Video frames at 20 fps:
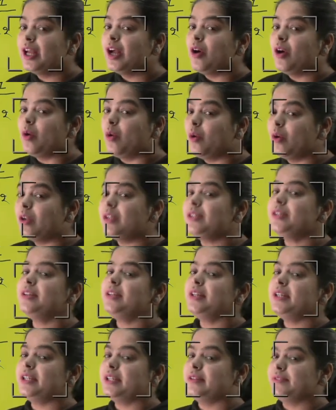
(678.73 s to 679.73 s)

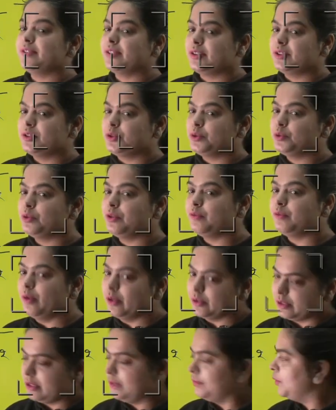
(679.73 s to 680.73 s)
Alternatives to the
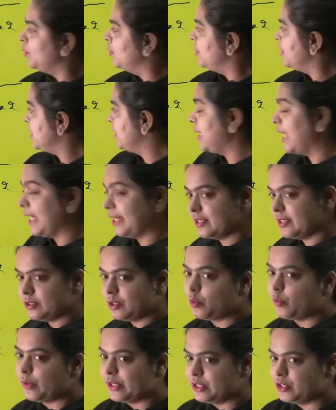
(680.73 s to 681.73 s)
fossil fuels. That is
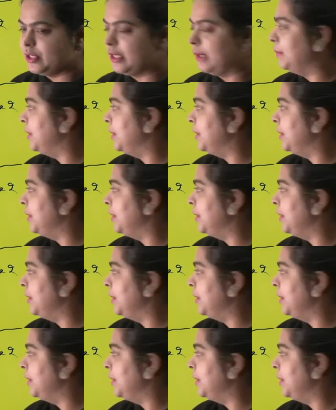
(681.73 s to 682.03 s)
the question number